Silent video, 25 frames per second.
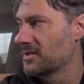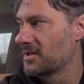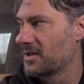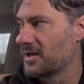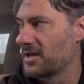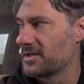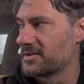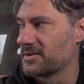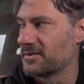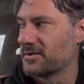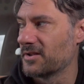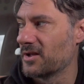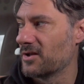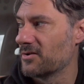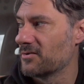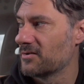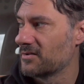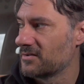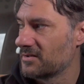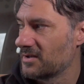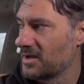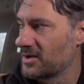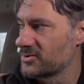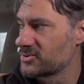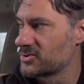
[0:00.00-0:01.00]
I don't know,
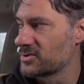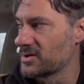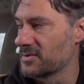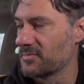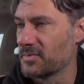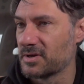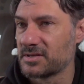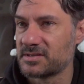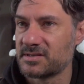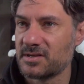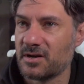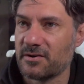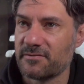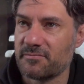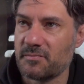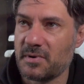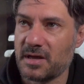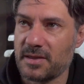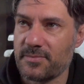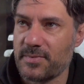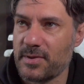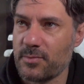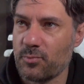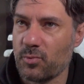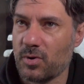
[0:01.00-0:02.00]
I treat myself
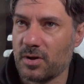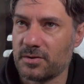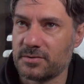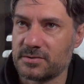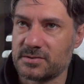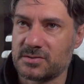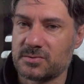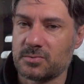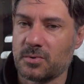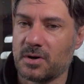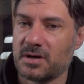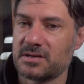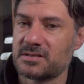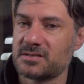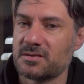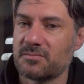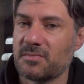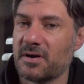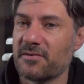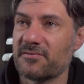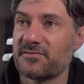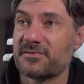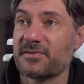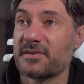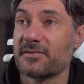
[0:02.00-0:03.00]
maybe once, twice a
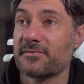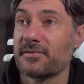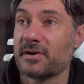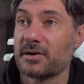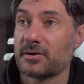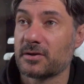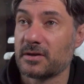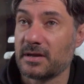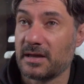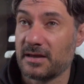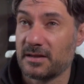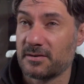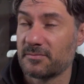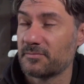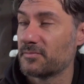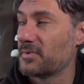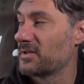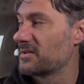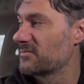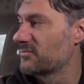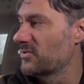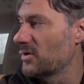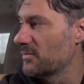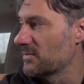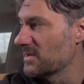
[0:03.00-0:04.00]
month if I can,
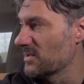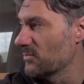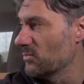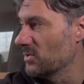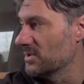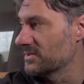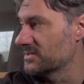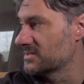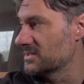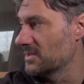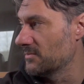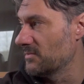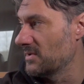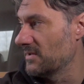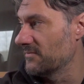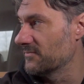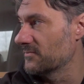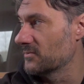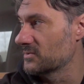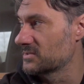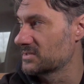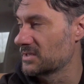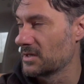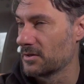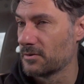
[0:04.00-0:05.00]
but probably once a month
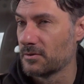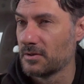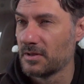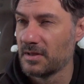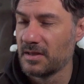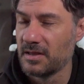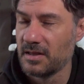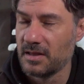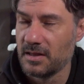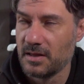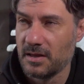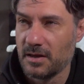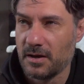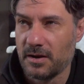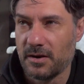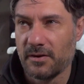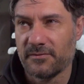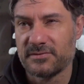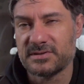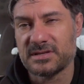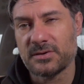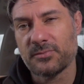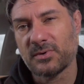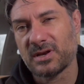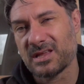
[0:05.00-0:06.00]
or so. And
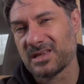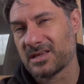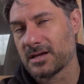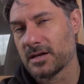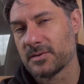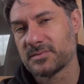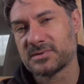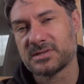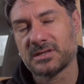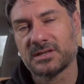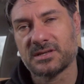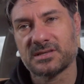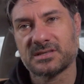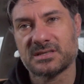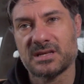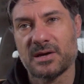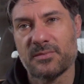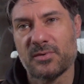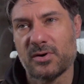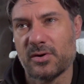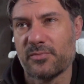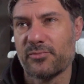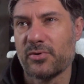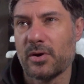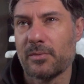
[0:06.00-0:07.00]
obviously when it comes to the
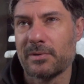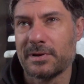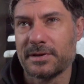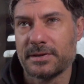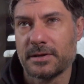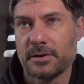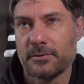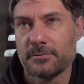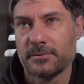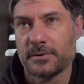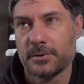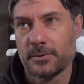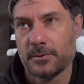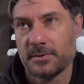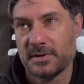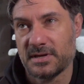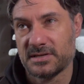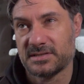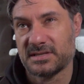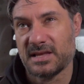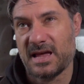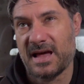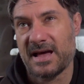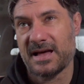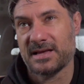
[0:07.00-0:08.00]
summer, I probably don't do
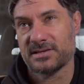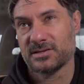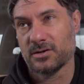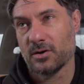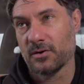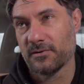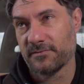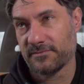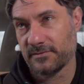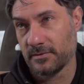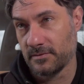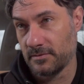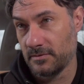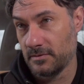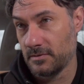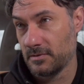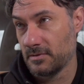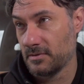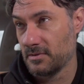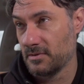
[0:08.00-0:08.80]
this as often,